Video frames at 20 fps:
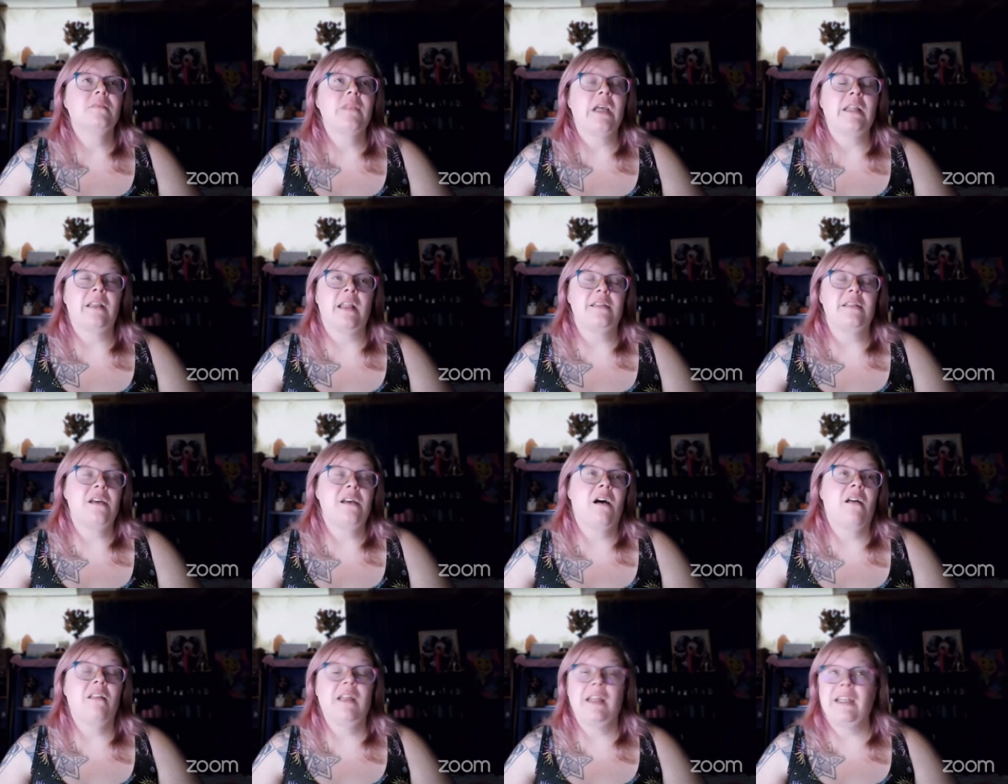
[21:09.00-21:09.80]
And that's
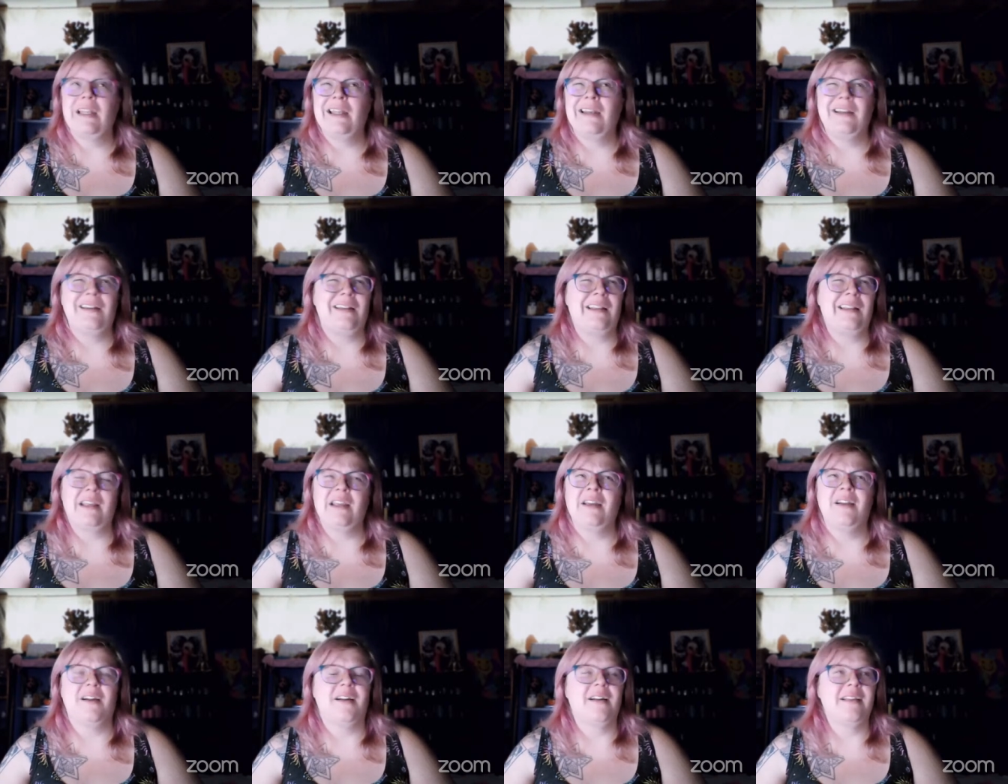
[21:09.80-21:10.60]
all I needed to
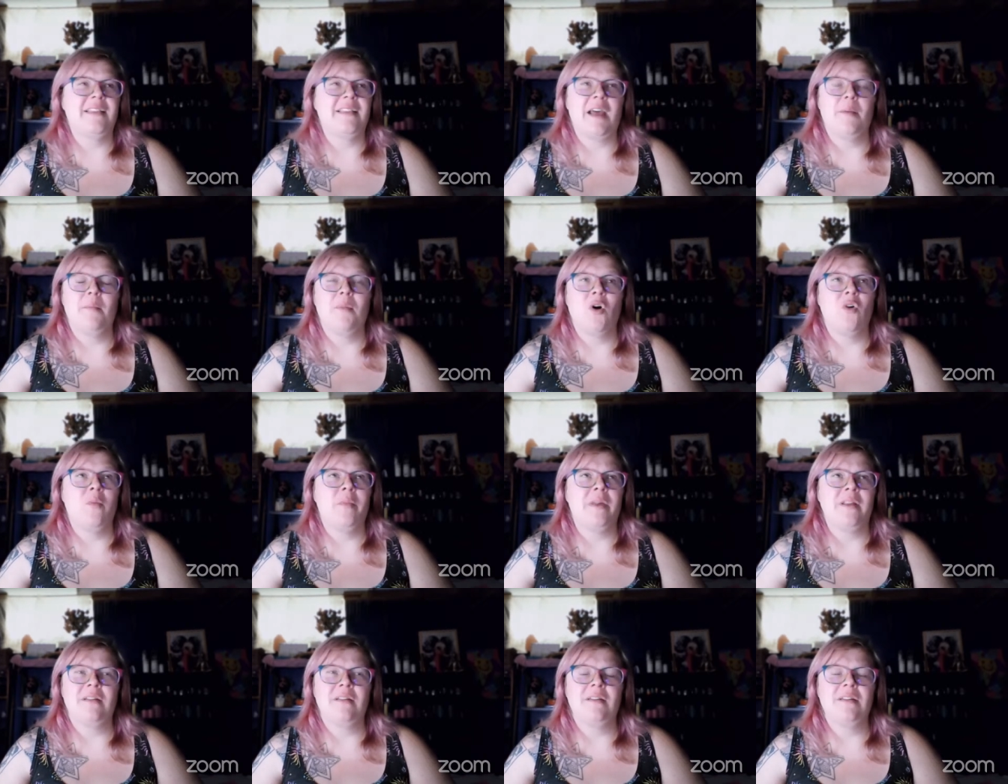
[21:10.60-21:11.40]
hear in that
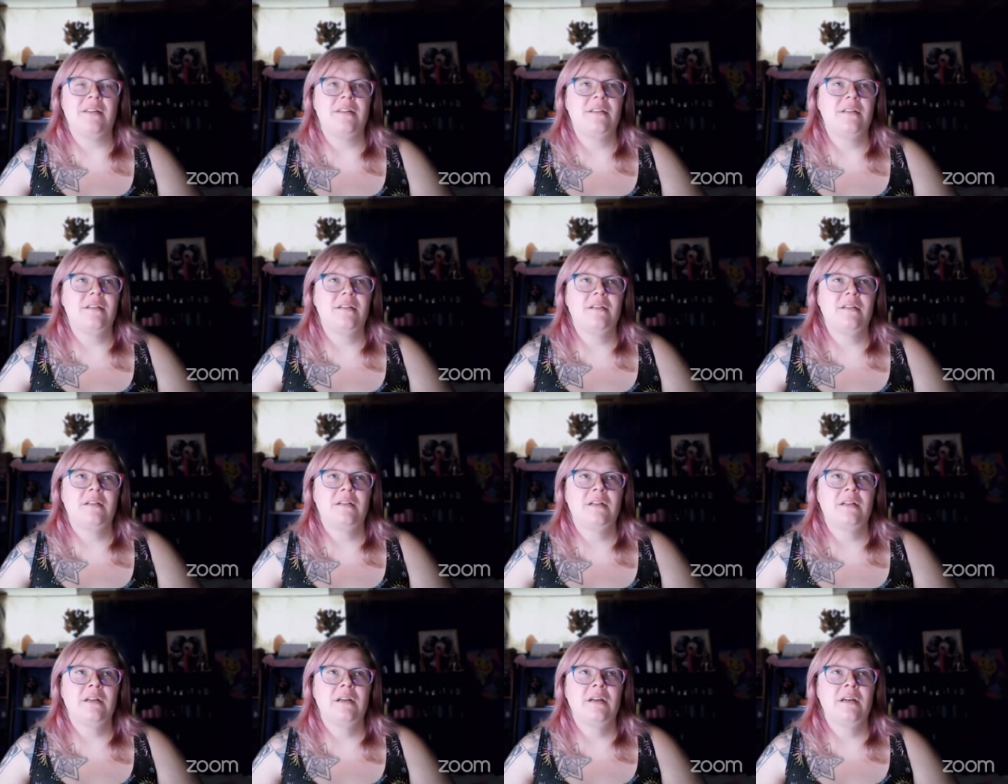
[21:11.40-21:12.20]
moment.
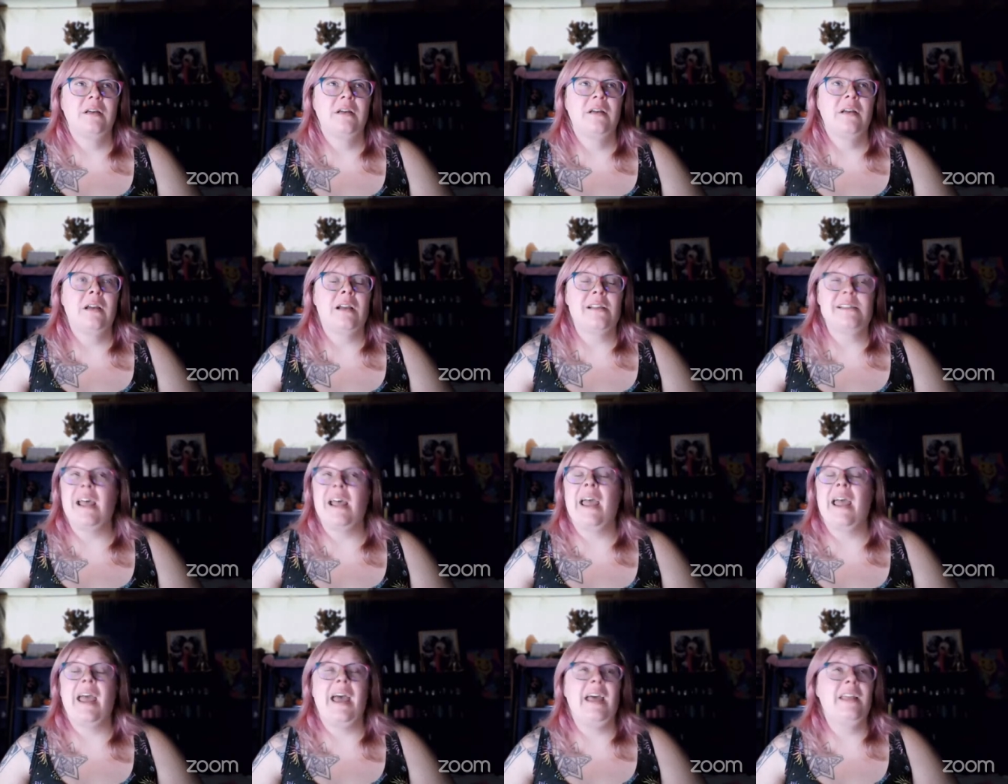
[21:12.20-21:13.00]
Because
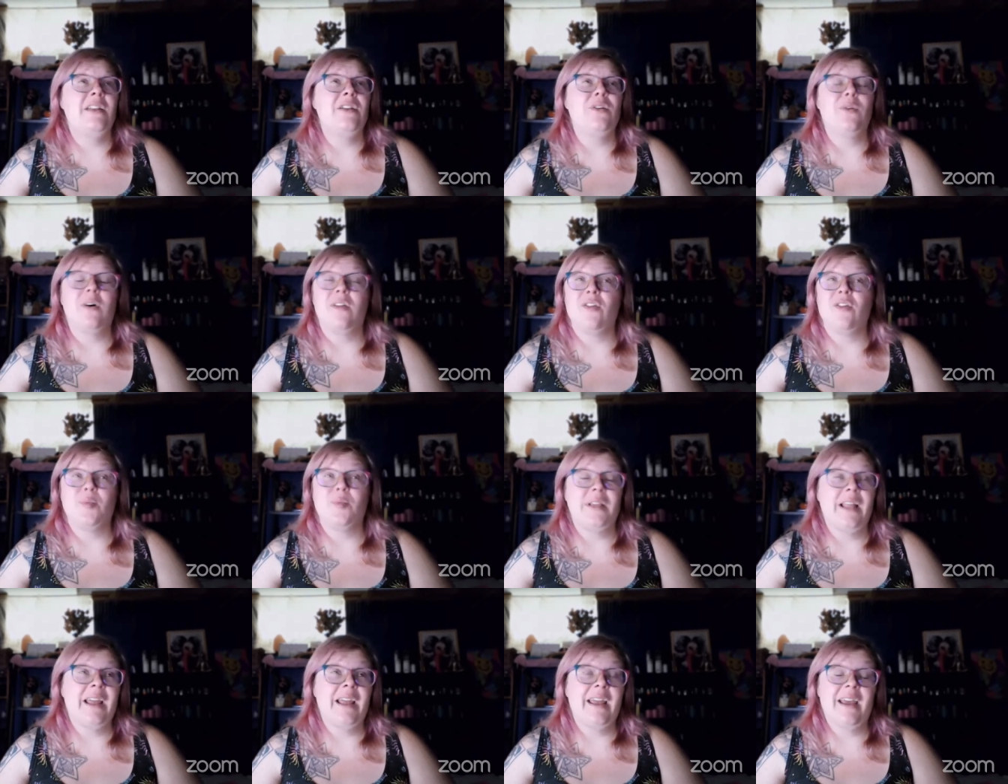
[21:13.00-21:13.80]
I had no other
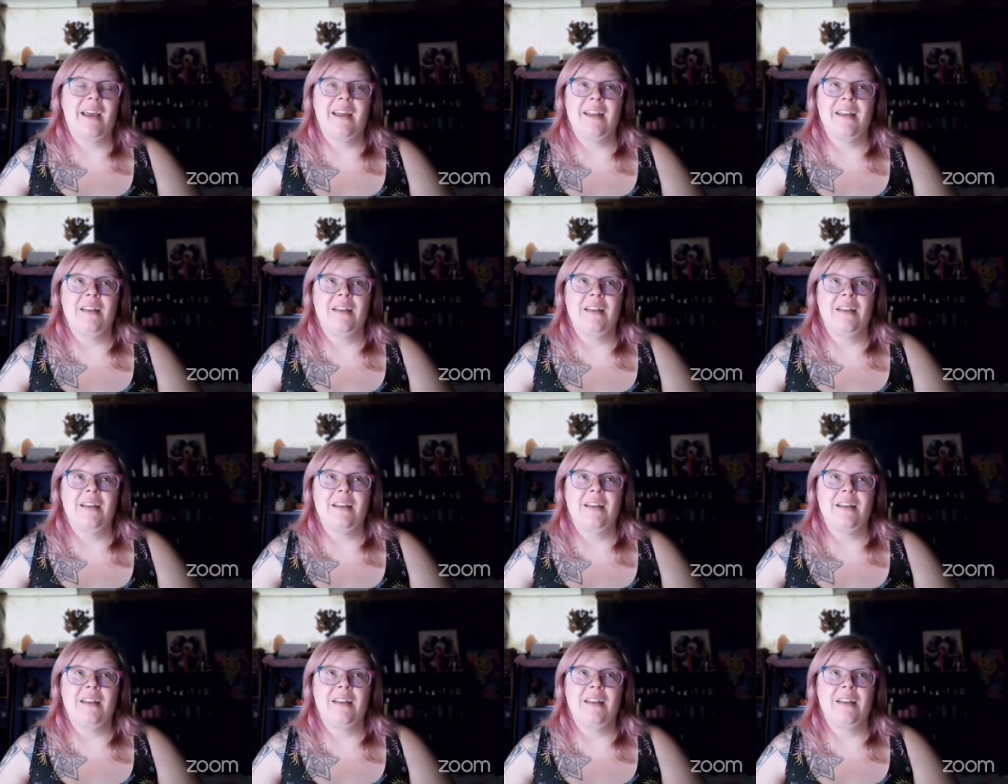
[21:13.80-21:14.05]
plan.